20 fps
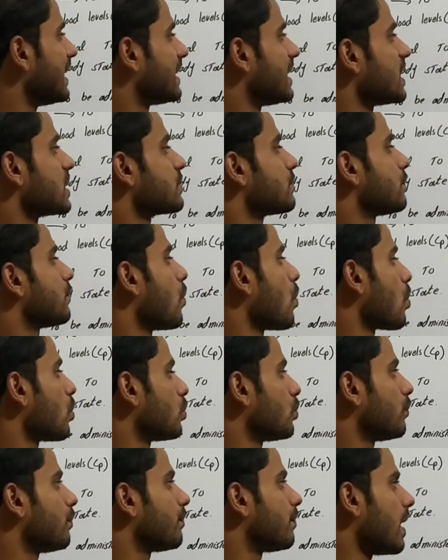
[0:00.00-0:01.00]
it takes
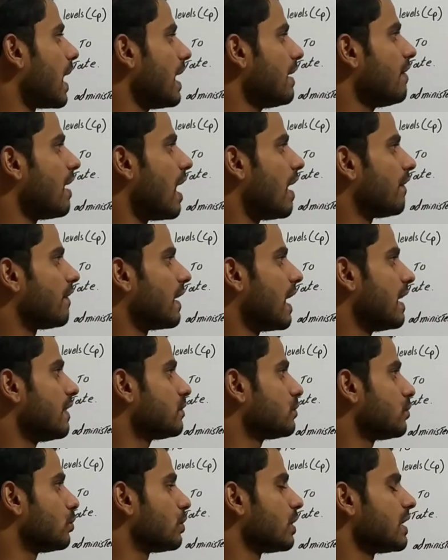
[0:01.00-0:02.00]
4 to 5
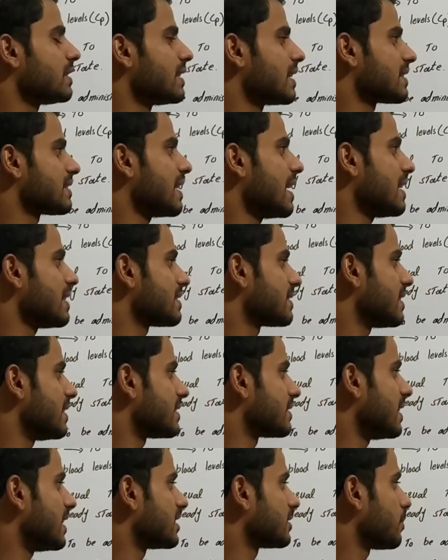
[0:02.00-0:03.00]
half-lives to reach the steady
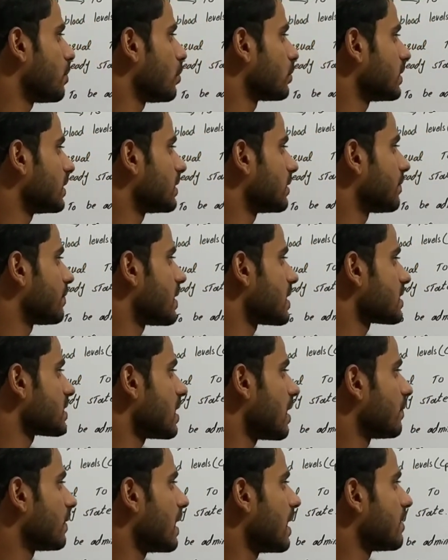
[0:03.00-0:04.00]
state. Let's suppose that the first
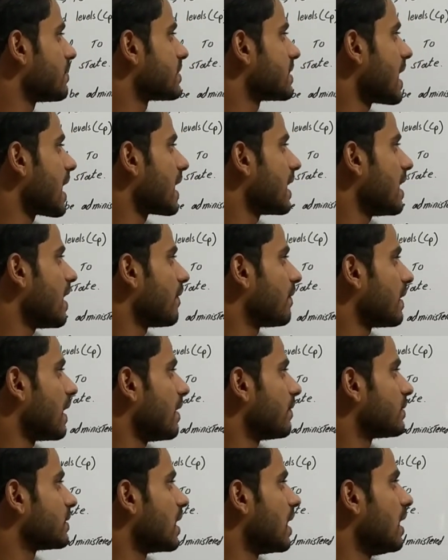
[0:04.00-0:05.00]
half-life, second
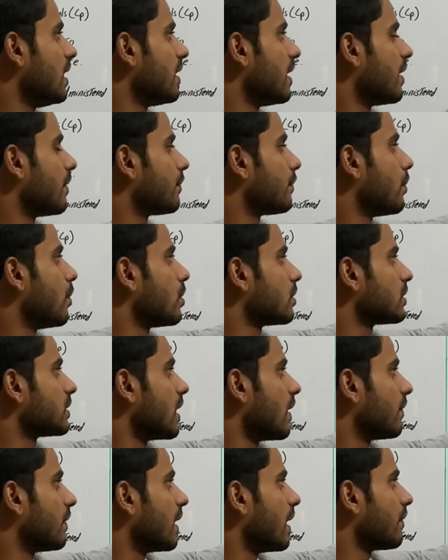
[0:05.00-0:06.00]
half-life, third and fourth
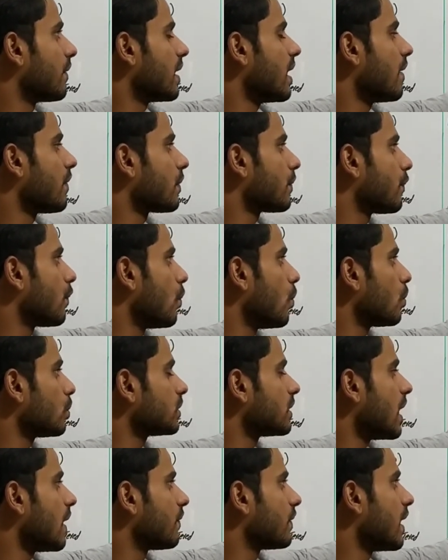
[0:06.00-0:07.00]
half-life. And after fourth
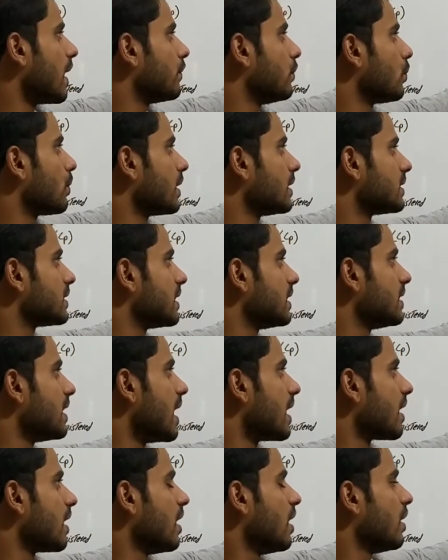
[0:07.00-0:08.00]
half-life, you can see
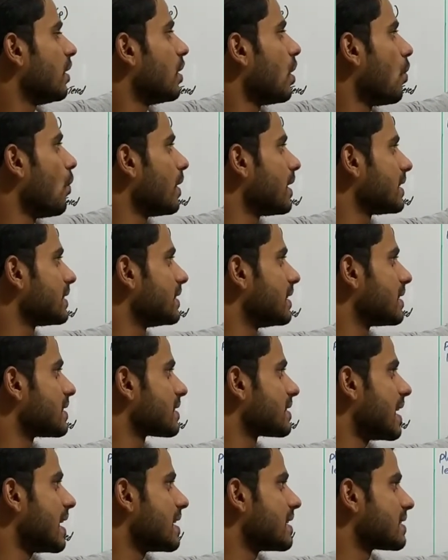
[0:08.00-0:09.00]
that now it is in
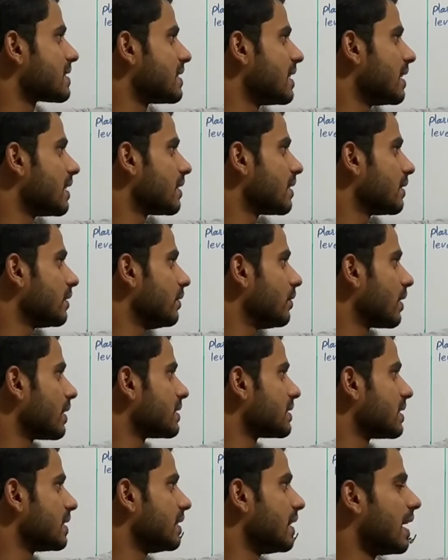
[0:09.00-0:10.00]
steady state. You
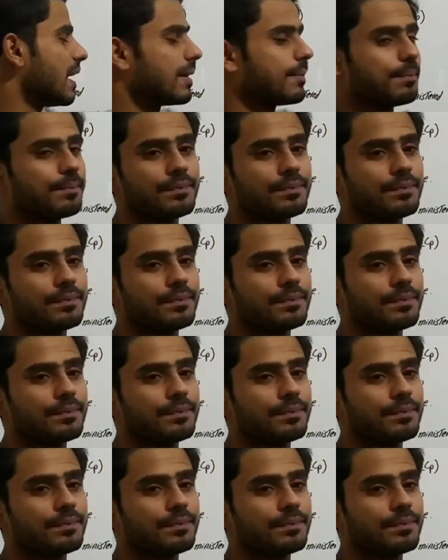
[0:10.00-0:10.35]
can see that.